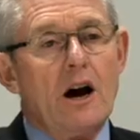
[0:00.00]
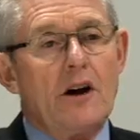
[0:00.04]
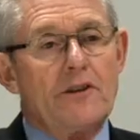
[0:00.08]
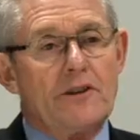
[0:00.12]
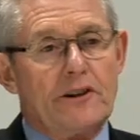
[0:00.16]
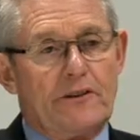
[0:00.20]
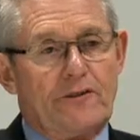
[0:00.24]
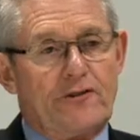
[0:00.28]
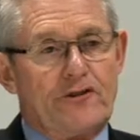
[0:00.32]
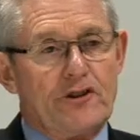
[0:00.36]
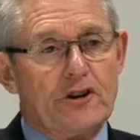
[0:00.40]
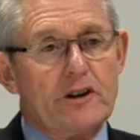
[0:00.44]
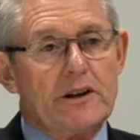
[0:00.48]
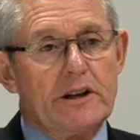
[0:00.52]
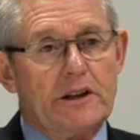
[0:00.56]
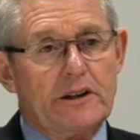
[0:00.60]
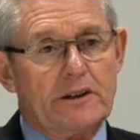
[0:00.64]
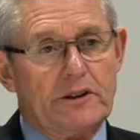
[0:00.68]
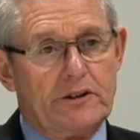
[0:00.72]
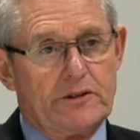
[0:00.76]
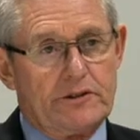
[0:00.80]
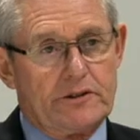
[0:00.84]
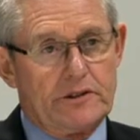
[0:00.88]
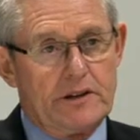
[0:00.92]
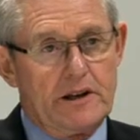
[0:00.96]
I think
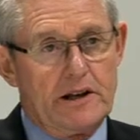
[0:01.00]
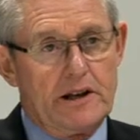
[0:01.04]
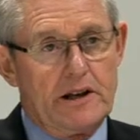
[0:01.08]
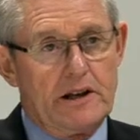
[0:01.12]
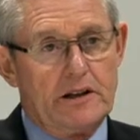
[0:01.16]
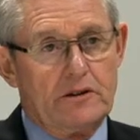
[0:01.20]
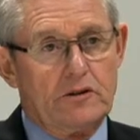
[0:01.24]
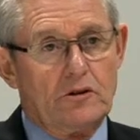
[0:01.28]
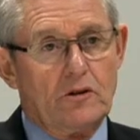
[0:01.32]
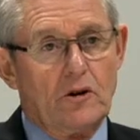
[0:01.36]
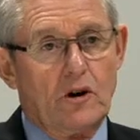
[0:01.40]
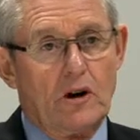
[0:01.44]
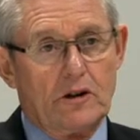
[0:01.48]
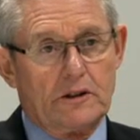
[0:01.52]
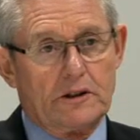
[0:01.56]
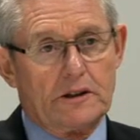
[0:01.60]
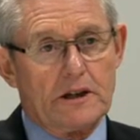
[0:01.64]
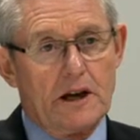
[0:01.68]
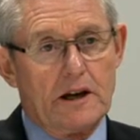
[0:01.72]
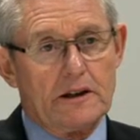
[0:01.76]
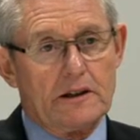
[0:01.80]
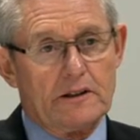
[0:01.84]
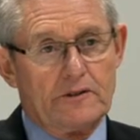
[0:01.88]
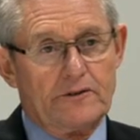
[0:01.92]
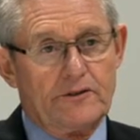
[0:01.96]
fees and
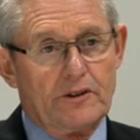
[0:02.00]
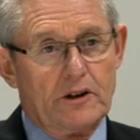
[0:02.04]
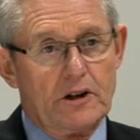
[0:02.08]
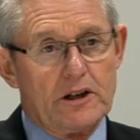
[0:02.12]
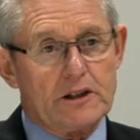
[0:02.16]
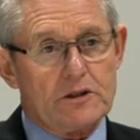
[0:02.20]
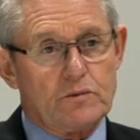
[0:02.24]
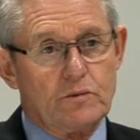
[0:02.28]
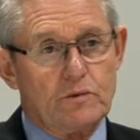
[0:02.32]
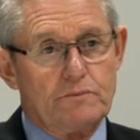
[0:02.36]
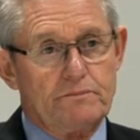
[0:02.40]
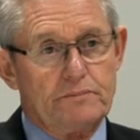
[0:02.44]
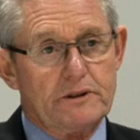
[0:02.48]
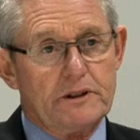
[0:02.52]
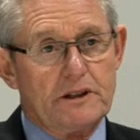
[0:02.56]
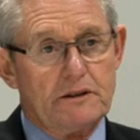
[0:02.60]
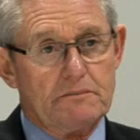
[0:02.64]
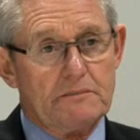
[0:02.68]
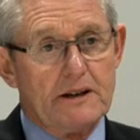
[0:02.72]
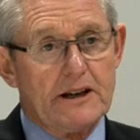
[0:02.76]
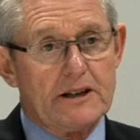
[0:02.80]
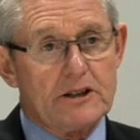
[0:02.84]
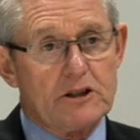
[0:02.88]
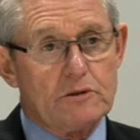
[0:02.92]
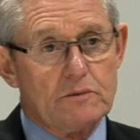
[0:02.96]
ongoing advice would be the
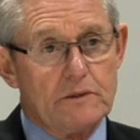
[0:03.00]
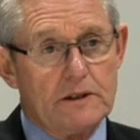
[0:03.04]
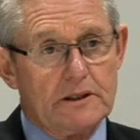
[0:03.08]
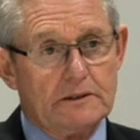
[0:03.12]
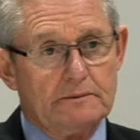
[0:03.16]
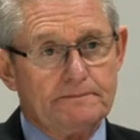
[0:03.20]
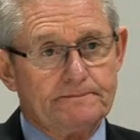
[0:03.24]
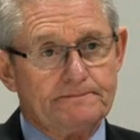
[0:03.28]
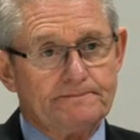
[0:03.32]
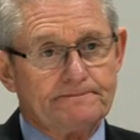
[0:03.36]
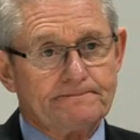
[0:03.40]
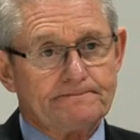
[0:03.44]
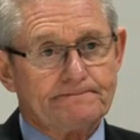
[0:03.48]
major one.